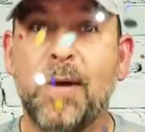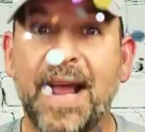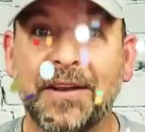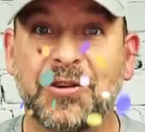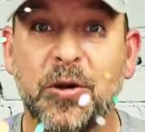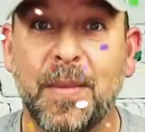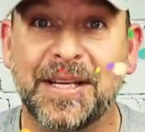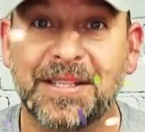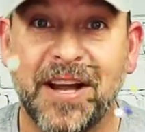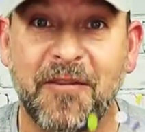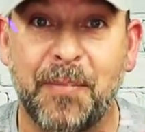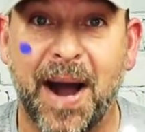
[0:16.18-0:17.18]
We got too much
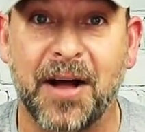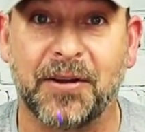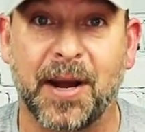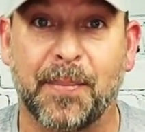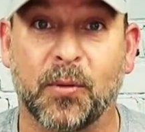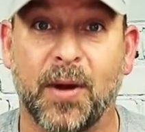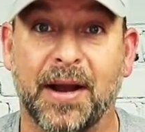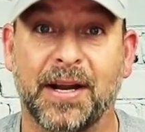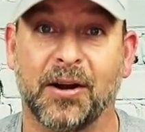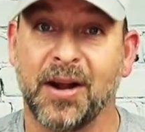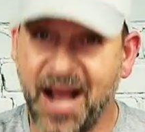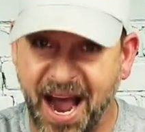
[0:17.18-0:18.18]
stuff piling up around
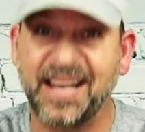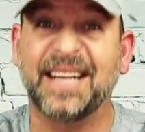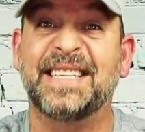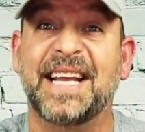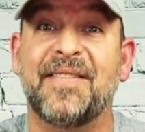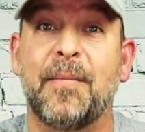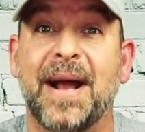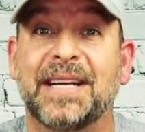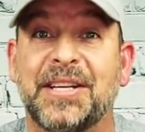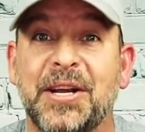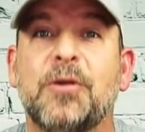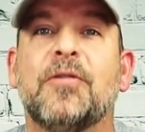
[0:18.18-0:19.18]
here. I'd like to give it
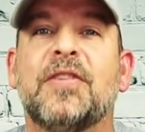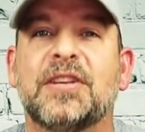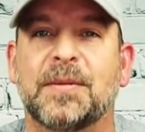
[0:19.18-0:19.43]
back to you, the